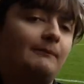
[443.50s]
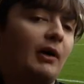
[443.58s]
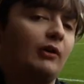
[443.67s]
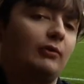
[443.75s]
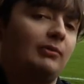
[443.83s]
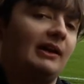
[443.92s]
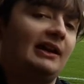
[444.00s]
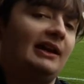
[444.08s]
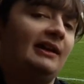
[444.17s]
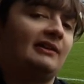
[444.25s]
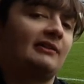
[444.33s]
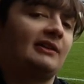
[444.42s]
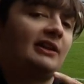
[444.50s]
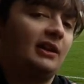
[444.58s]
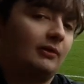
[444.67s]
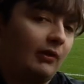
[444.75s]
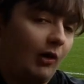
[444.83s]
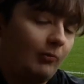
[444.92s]
Bohs either in the
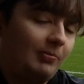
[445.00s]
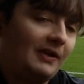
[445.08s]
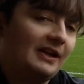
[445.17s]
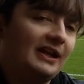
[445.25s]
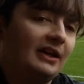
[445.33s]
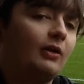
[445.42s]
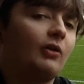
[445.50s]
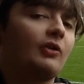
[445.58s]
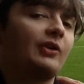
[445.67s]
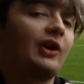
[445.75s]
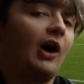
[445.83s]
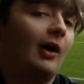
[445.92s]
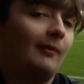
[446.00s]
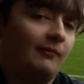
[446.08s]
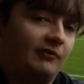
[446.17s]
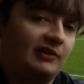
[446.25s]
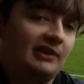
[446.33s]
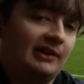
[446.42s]
Europa League or the
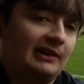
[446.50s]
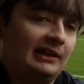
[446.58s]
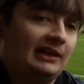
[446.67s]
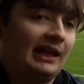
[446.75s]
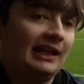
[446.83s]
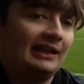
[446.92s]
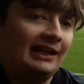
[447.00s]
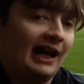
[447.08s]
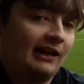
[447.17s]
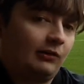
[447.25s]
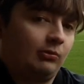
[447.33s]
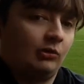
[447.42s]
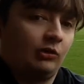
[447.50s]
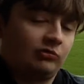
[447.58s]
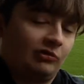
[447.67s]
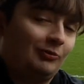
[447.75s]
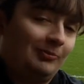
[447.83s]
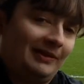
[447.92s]
Conference League in the actual
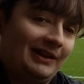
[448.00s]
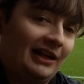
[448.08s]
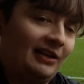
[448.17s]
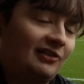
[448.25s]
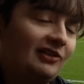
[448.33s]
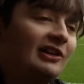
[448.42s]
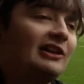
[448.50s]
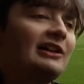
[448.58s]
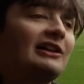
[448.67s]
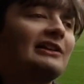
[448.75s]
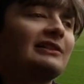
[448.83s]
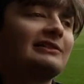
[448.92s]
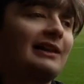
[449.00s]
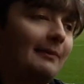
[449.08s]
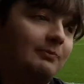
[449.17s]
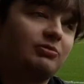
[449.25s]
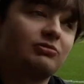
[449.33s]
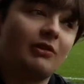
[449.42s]
group stage.
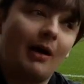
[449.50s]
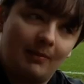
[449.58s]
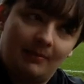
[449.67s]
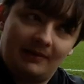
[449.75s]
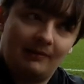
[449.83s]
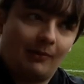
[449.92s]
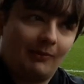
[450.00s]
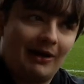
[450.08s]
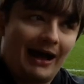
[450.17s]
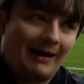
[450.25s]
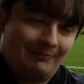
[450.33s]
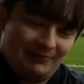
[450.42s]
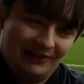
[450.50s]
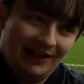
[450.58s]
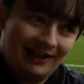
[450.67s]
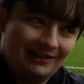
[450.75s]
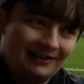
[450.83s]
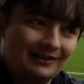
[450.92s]
That probably won't happen,
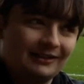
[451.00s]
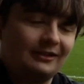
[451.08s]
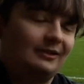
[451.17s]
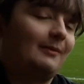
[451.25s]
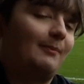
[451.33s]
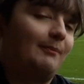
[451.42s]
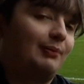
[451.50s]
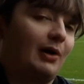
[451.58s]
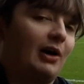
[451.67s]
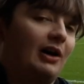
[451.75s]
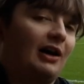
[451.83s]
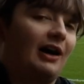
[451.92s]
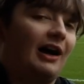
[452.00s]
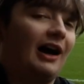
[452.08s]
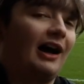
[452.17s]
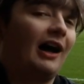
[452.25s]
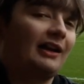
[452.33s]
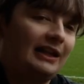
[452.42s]
but
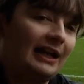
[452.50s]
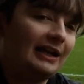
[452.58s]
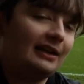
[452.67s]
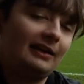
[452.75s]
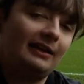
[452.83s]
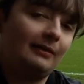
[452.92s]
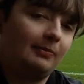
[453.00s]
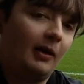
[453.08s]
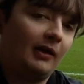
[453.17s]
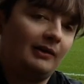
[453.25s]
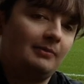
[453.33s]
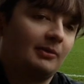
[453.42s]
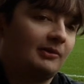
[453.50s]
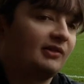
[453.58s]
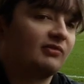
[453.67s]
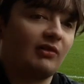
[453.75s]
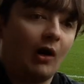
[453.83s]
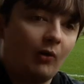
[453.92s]
I, I think it is possible
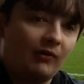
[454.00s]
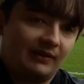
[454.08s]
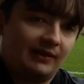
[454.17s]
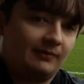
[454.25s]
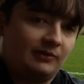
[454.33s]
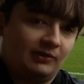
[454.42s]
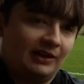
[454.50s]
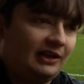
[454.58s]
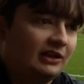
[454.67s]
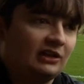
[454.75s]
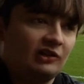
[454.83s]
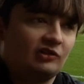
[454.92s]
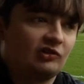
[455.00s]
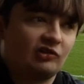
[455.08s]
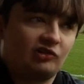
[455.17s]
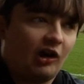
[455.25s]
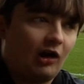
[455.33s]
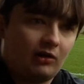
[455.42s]
because Rovers have done it,
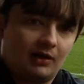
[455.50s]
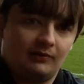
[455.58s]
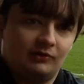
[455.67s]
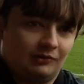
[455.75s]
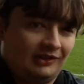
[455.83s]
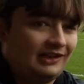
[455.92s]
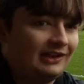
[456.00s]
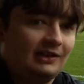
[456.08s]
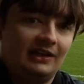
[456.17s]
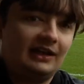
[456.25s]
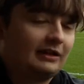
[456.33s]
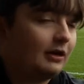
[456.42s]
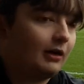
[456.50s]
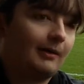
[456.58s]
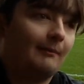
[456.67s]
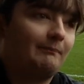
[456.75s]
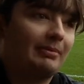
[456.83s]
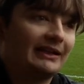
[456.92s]
Dundalk have done it. It's not
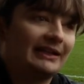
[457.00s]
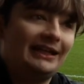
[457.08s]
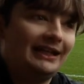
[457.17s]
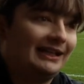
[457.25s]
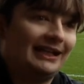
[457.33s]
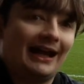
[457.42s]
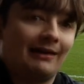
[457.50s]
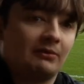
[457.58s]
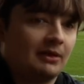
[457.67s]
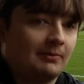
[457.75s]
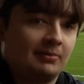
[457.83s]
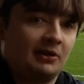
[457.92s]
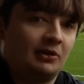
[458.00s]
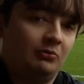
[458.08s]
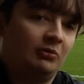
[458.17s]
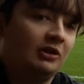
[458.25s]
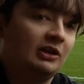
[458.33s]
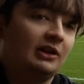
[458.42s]
completely out in the blue.